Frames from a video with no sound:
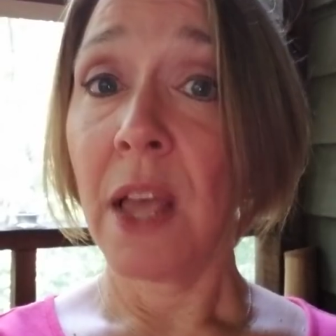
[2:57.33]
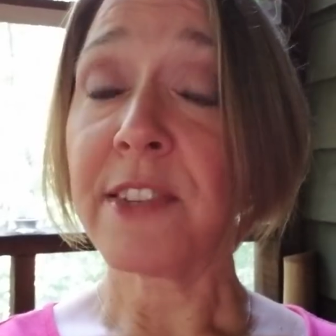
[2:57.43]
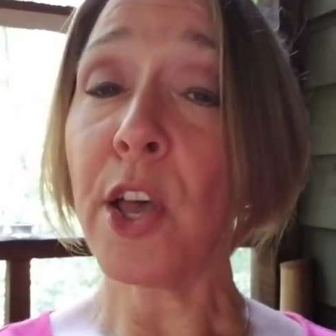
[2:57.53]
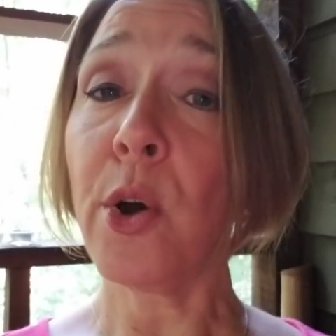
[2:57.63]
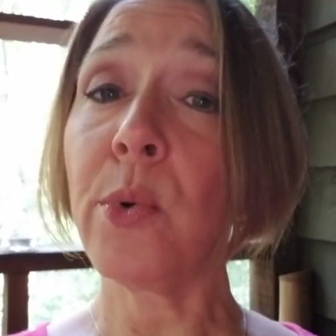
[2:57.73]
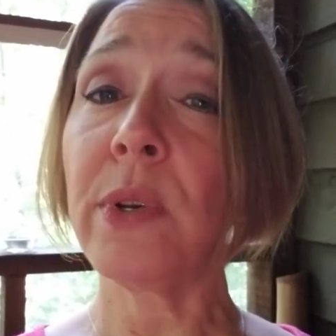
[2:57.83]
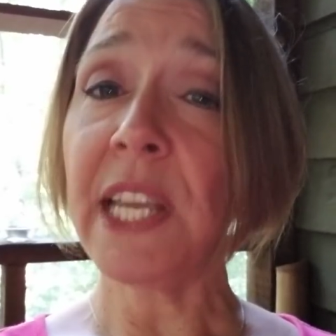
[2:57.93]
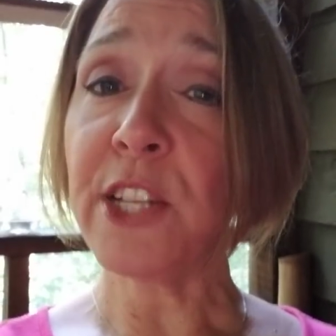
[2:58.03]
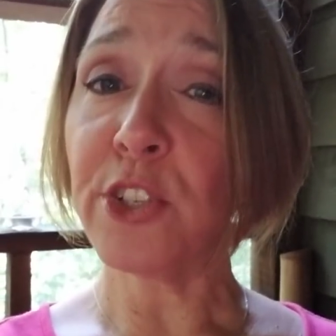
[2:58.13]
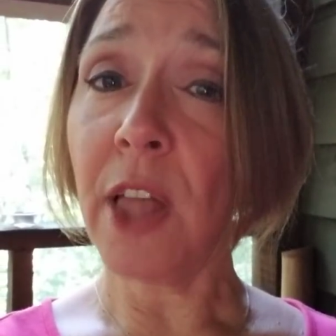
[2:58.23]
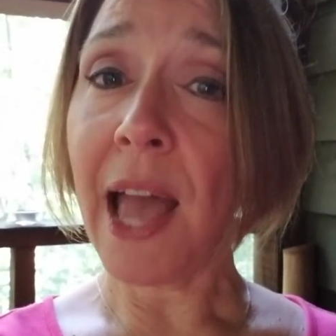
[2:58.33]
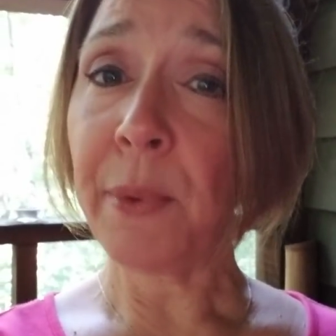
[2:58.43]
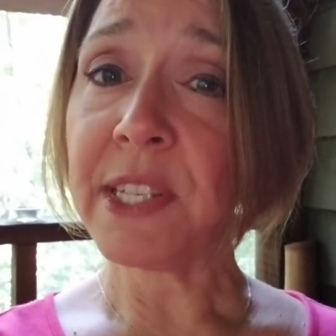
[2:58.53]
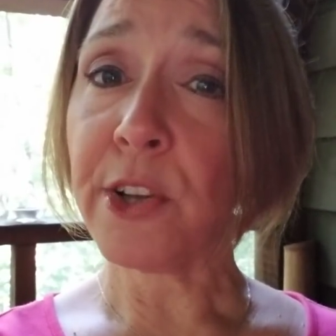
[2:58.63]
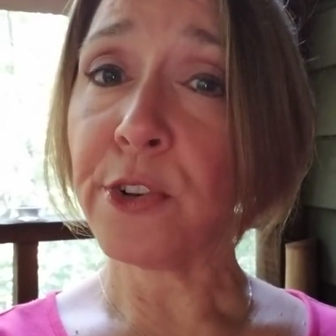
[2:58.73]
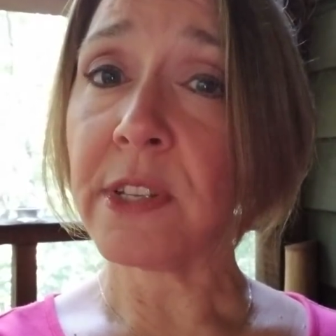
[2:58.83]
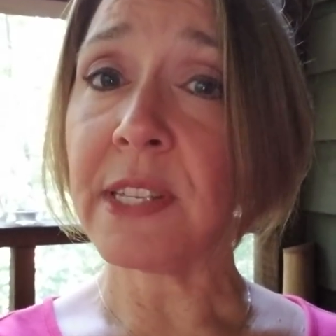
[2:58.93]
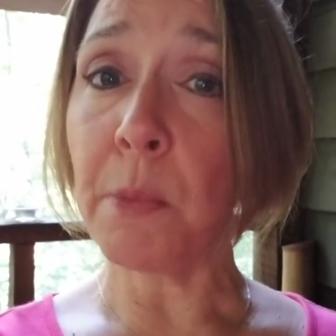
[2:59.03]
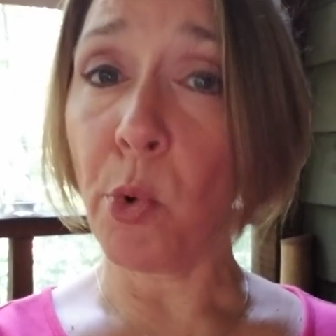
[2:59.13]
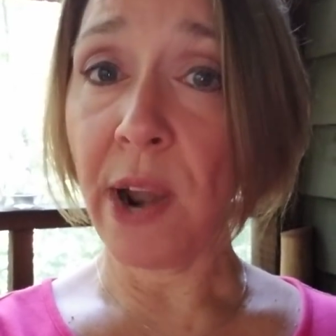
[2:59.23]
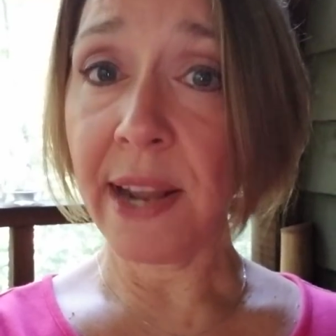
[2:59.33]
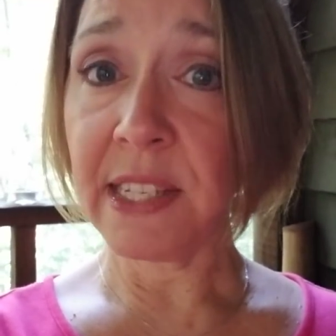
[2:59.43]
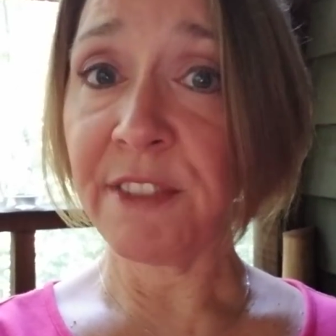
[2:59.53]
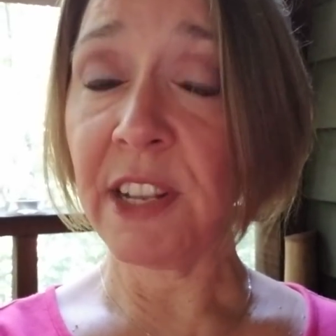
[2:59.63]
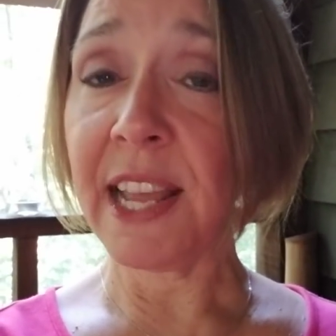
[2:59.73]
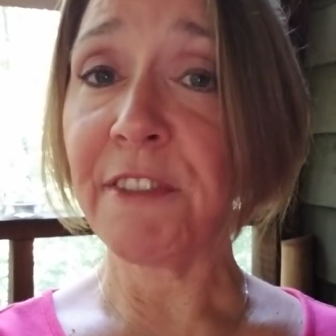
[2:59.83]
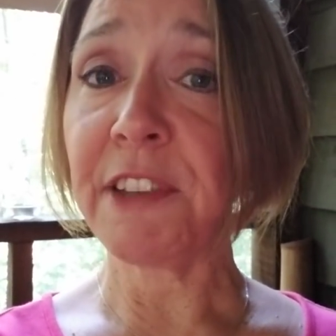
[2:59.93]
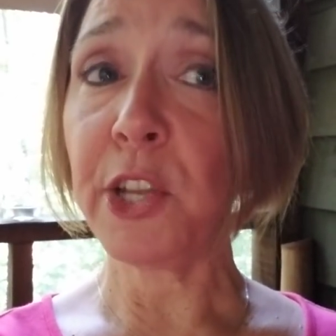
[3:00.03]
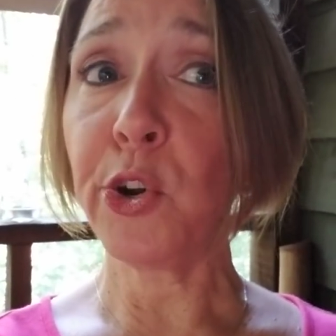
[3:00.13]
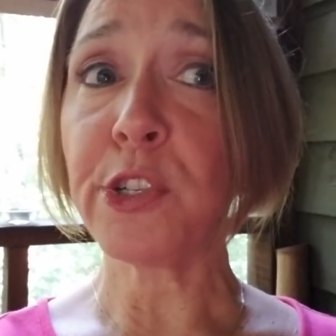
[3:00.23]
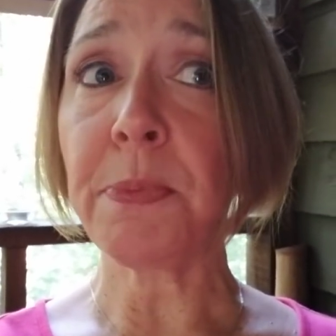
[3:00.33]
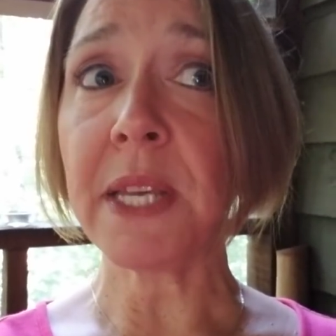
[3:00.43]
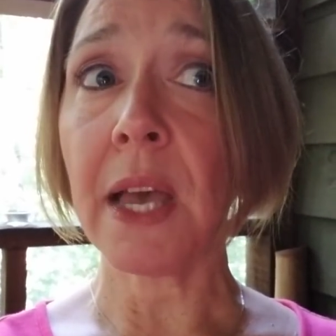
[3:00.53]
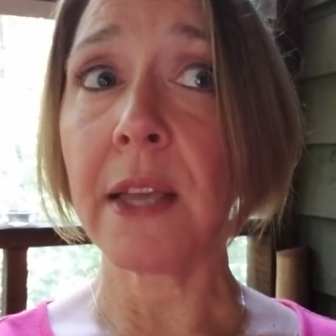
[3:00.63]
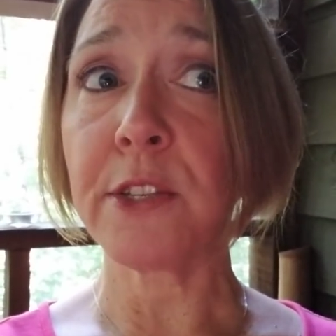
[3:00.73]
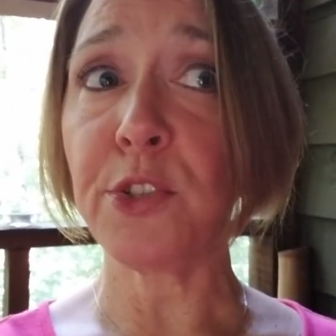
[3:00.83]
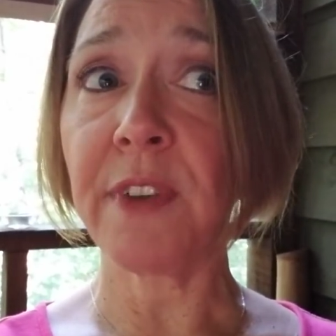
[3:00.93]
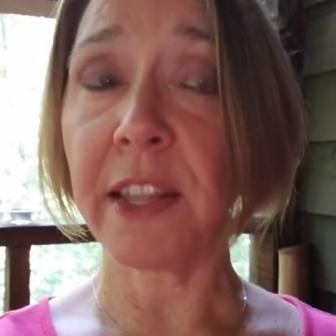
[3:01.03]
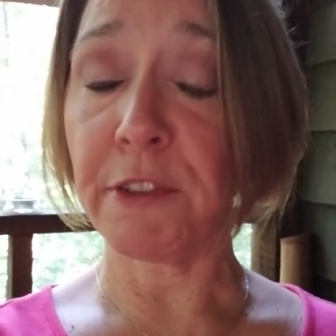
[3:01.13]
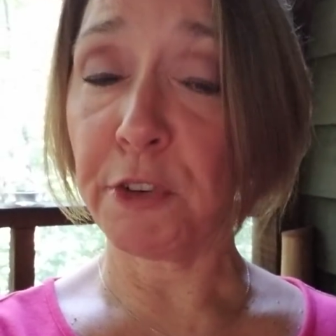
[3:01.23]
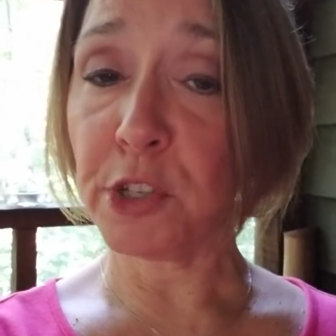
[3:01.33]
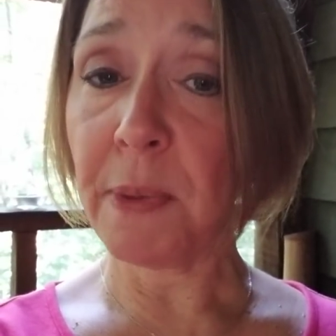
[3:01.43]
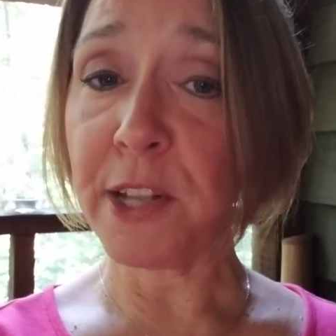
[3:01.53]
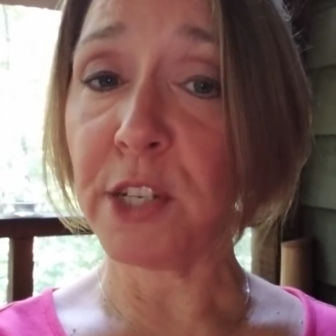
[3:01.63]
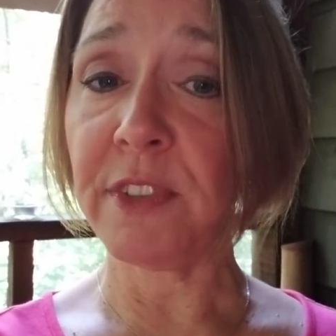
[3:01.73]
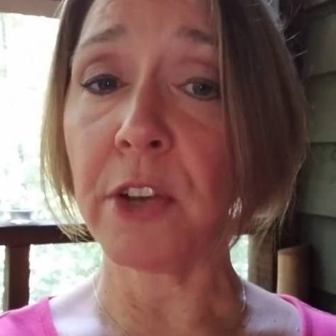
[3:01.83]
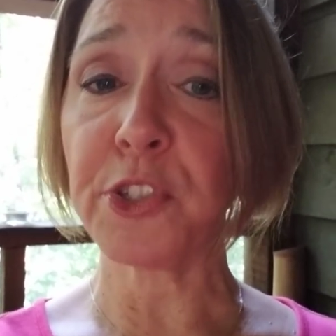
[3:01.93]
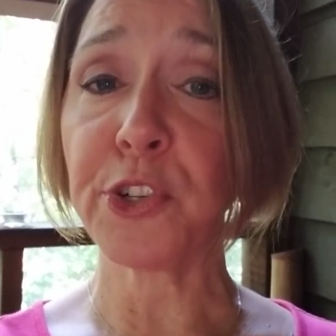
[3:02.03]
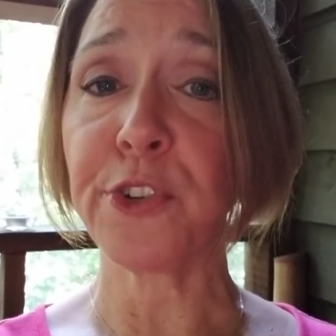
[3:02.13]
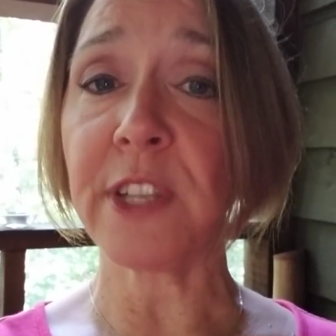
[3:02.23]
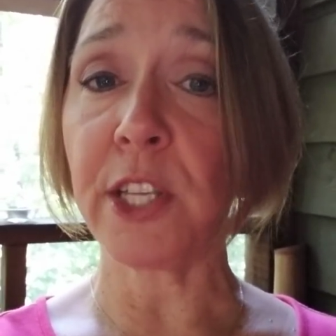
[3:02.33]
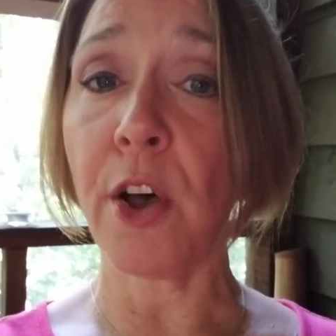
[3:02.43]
So in July, we start to see more activity at feeders because you've got the first batch of youngsters, and you